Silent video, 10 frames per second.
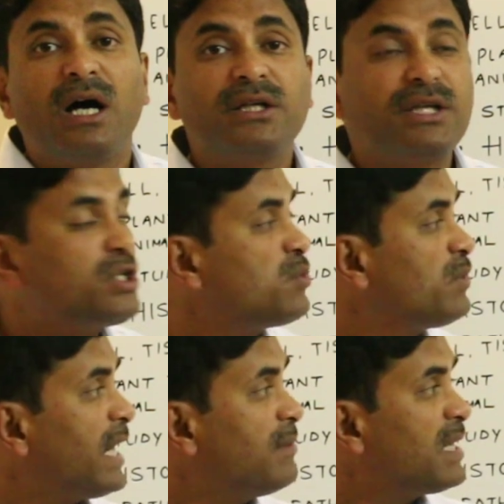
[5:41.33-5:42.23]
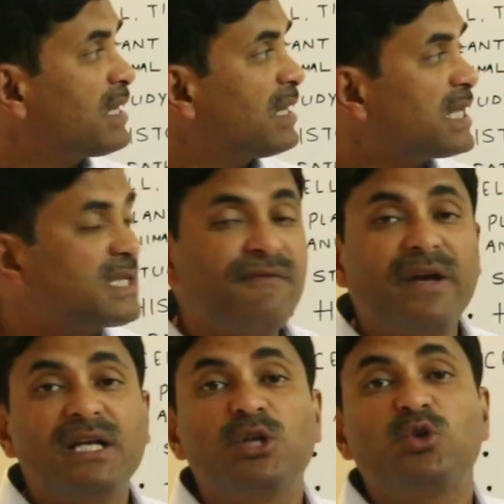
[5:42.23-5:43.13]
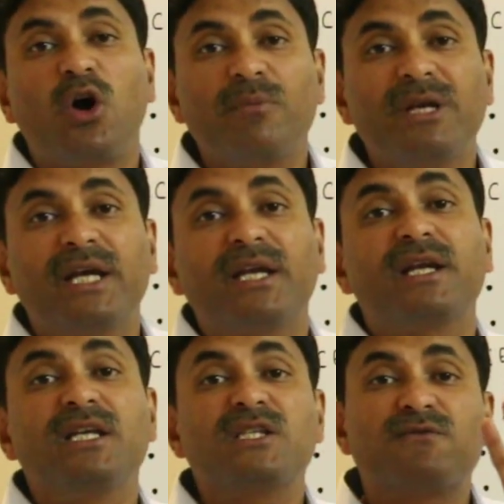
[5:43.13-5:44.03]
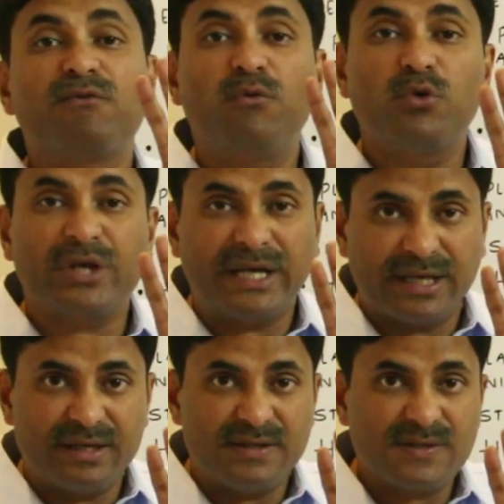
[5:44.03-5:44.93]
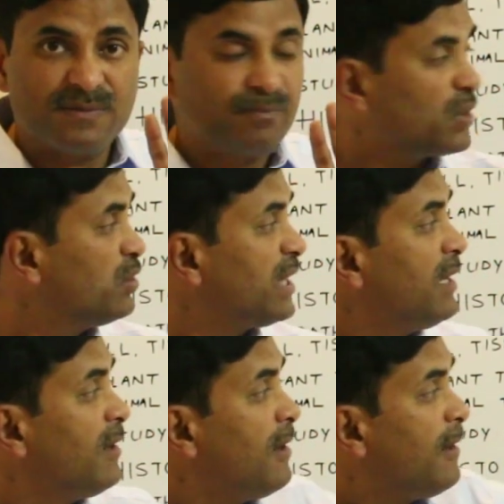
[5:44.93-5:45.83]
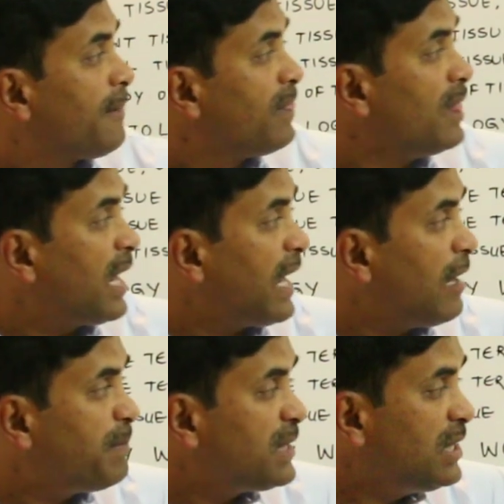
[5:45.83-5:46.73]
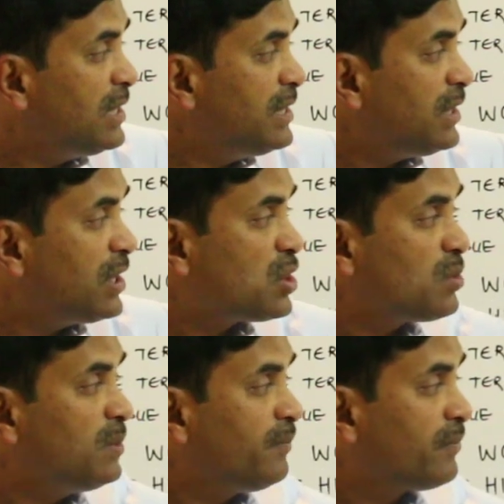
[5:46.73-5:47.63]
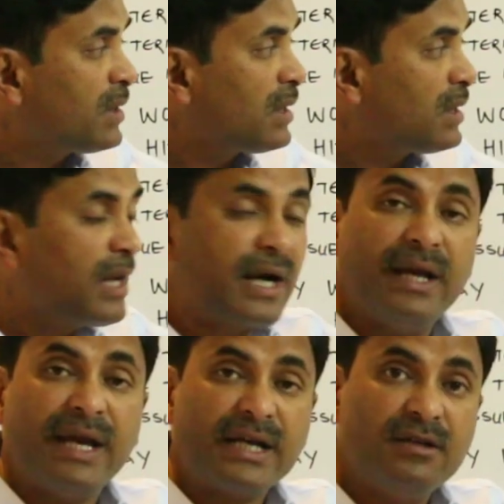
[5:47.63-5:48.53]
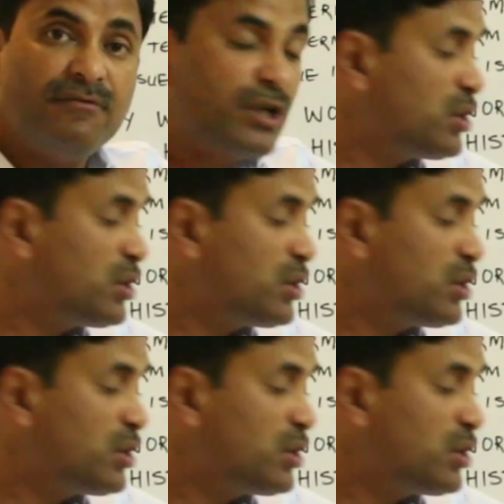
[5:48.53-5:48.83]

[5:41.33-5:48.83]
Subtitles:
a tissue can be classified into how many categories? Four categories. Okay, the epithelial tissue, the connective